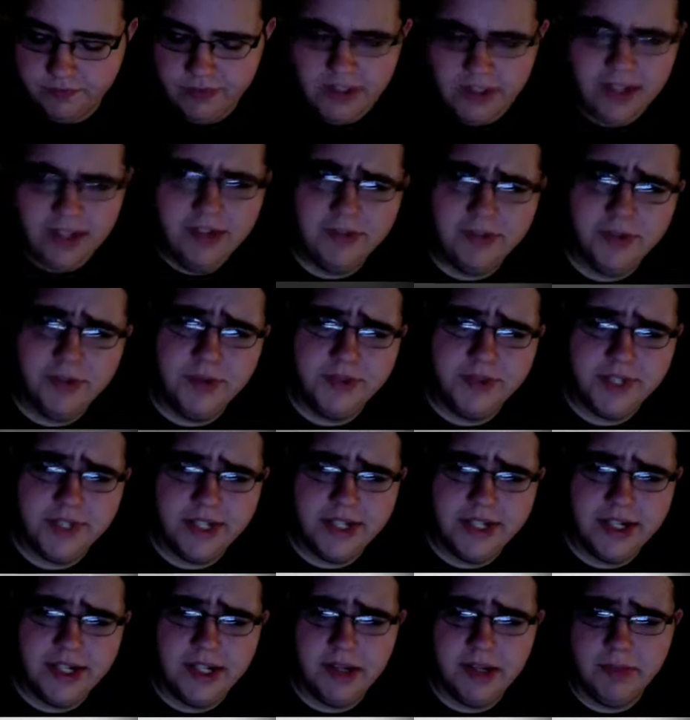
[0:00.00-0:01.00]
If you've
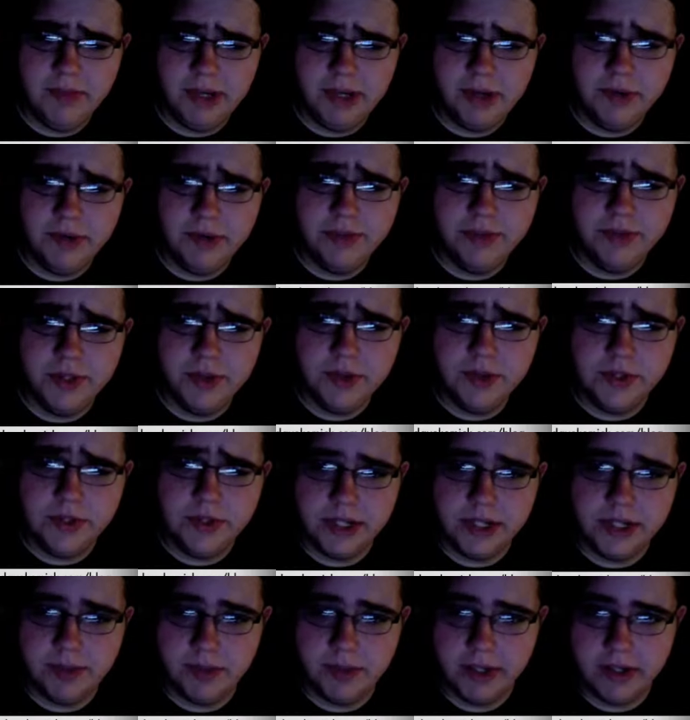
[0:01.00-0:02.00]
seen any of my reviews
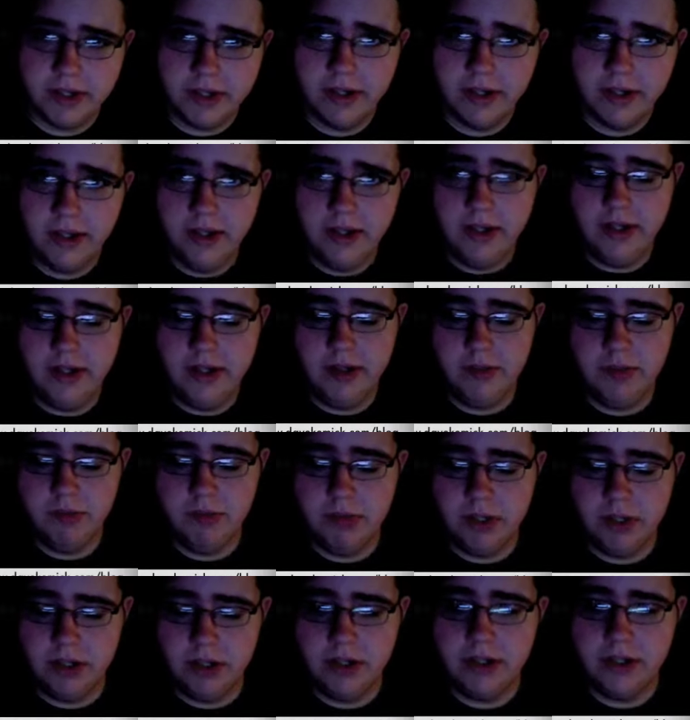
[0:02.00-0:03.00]
on my
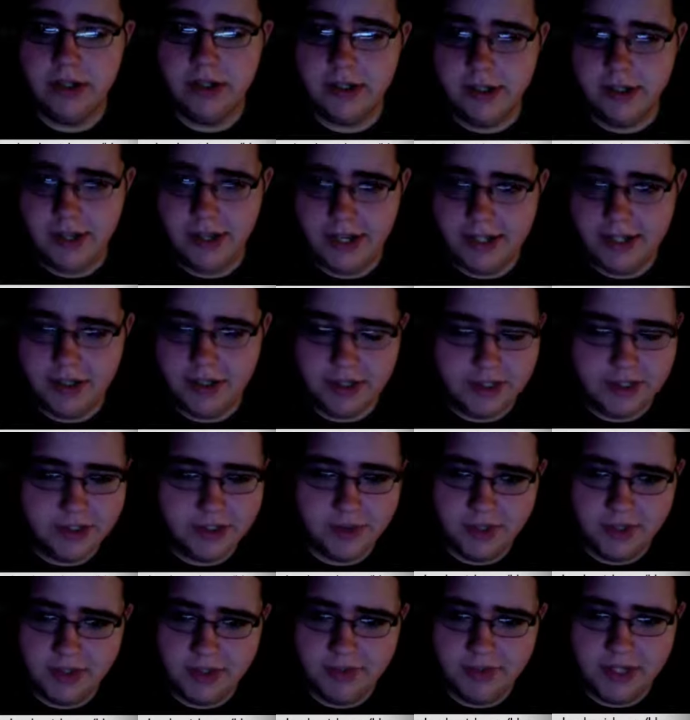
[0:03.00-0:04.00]
blog, I
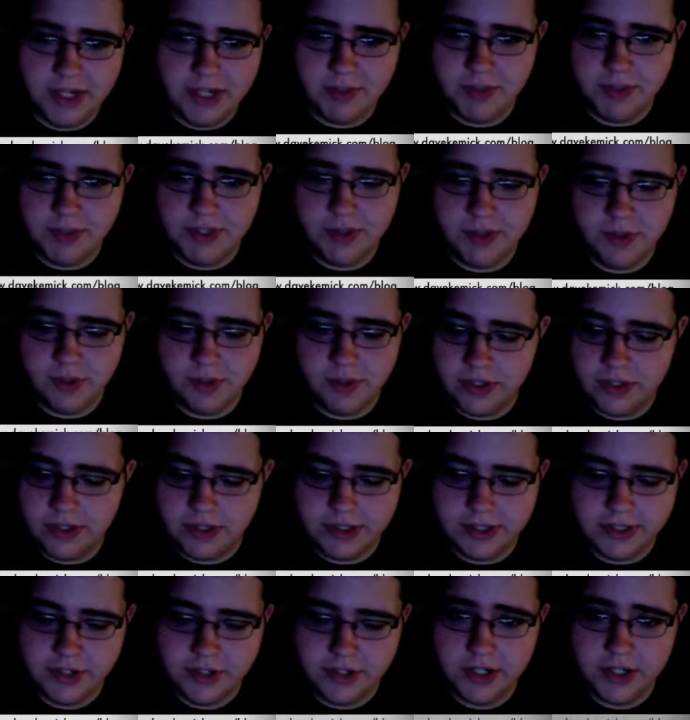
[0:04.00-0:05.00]
don't give game scores.
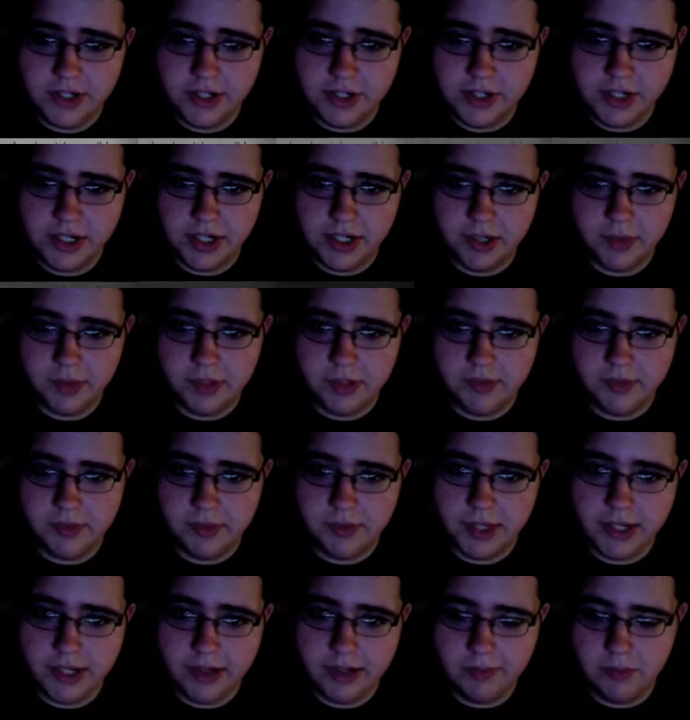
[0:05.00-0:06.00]
I try to shy away from
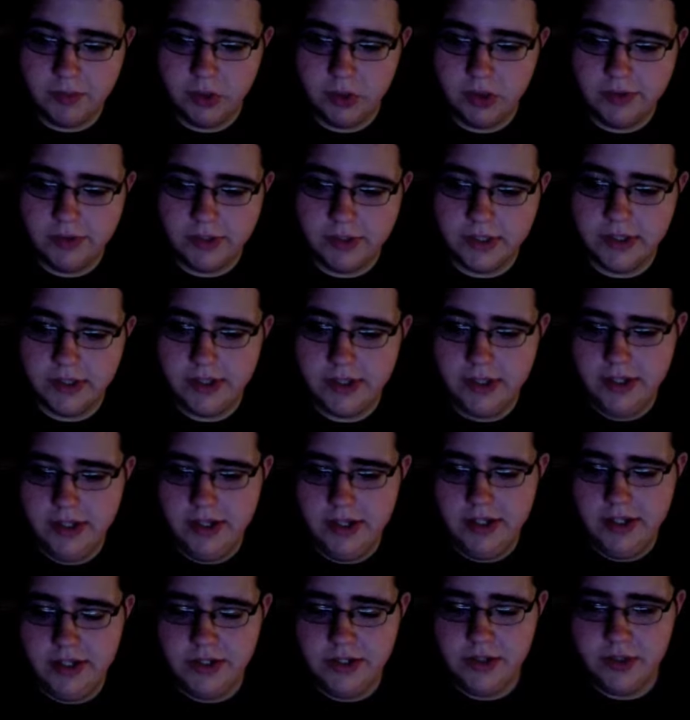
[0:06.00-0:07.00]
that. I'm more of a
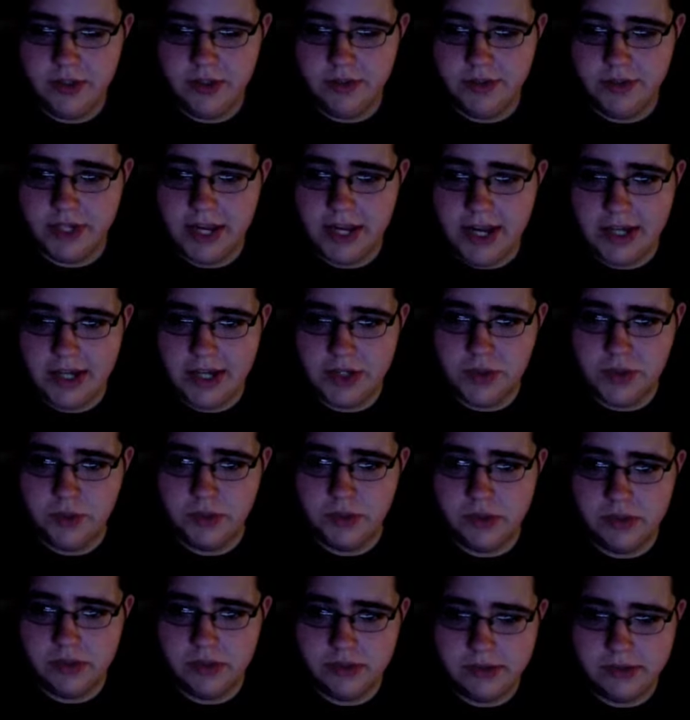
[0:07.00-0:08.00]
sort of a
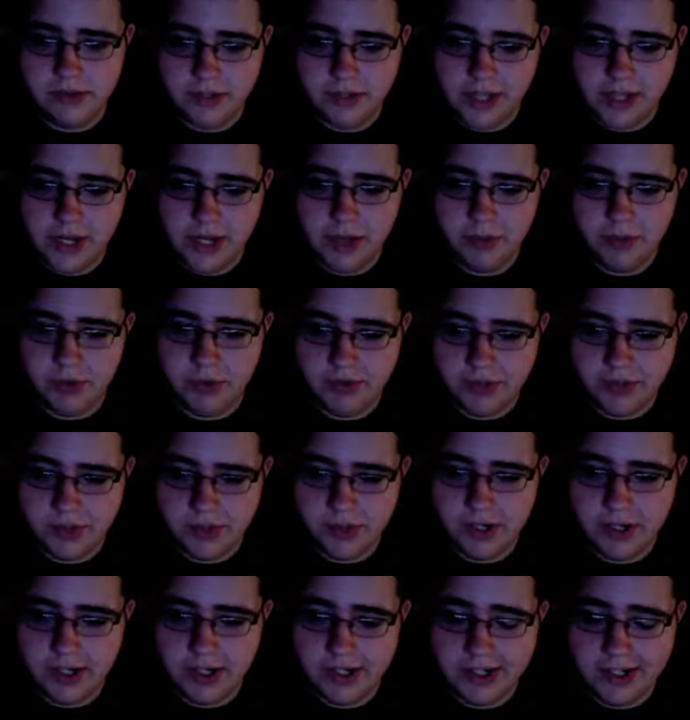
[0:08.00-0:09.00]
casual game
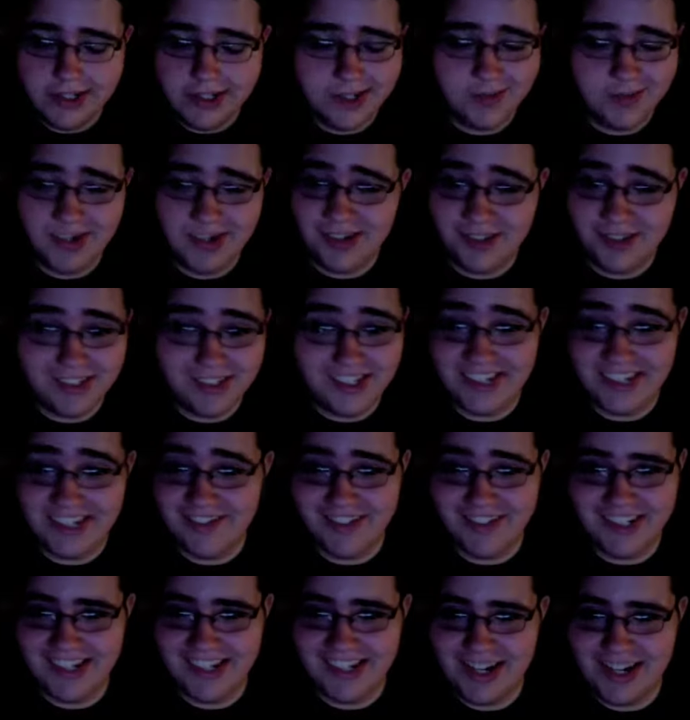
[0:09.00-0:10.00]
reviewer, I guess. I'm not really
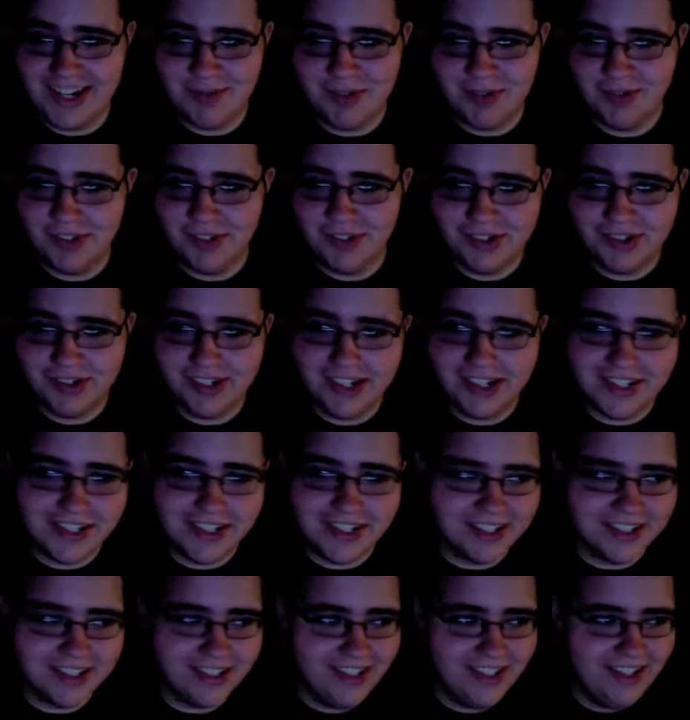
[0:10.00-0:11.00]
even a game reviewer. I
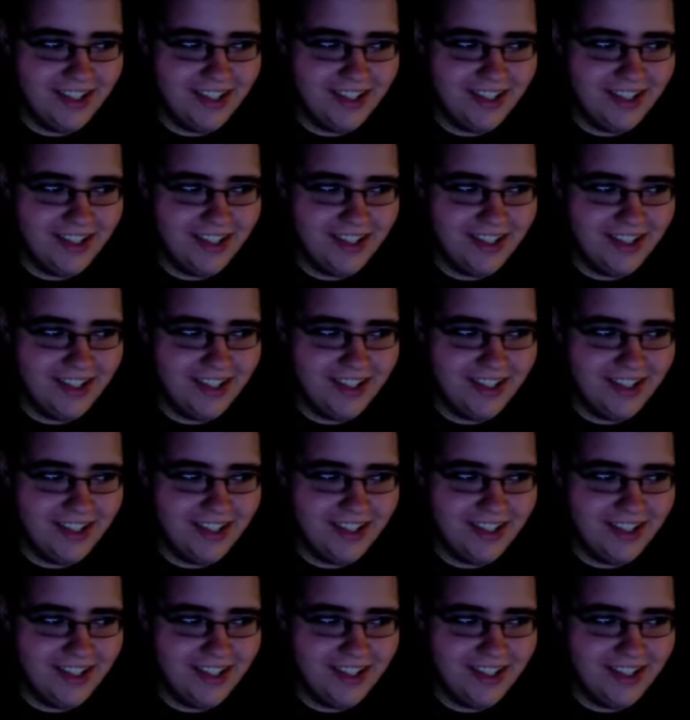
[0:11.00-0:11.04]
just